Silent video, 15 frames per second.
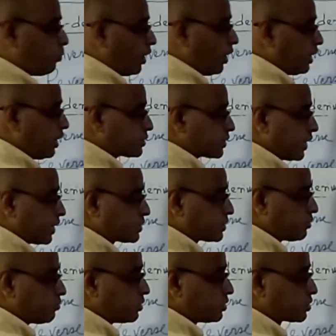points x
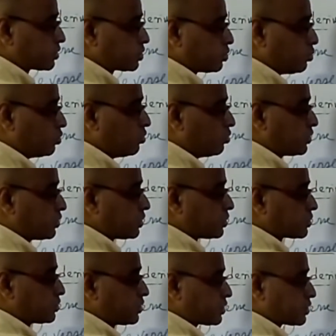equal to 2, which
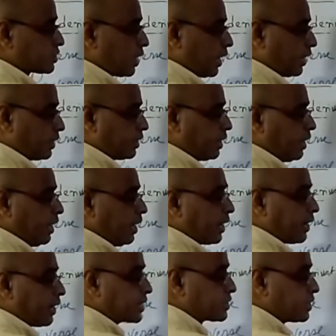is this line,
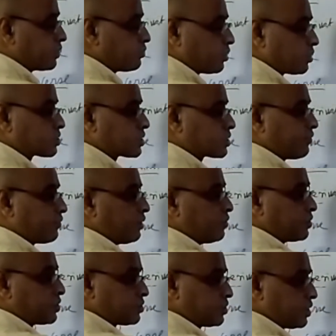and x equal to 7,
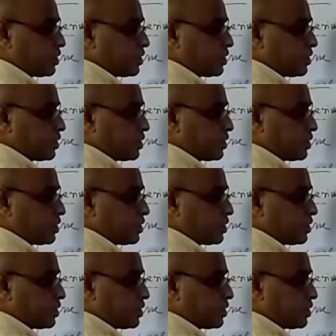which is